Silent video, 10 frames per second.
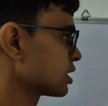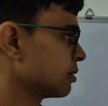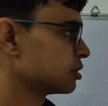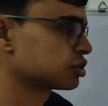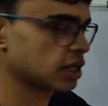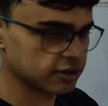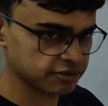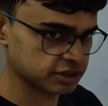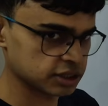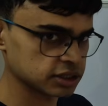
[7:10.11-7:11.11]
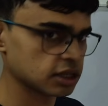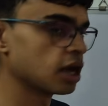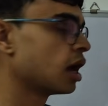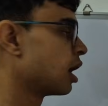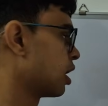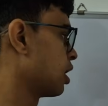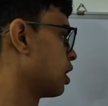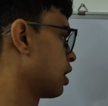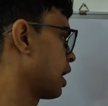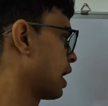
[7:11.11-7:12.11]
chemistry and physics
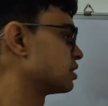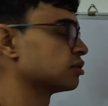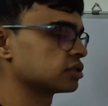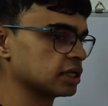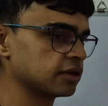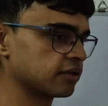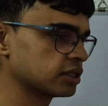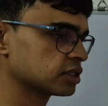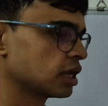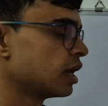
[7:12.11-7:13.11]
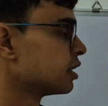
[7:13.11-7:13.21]
as your sequence,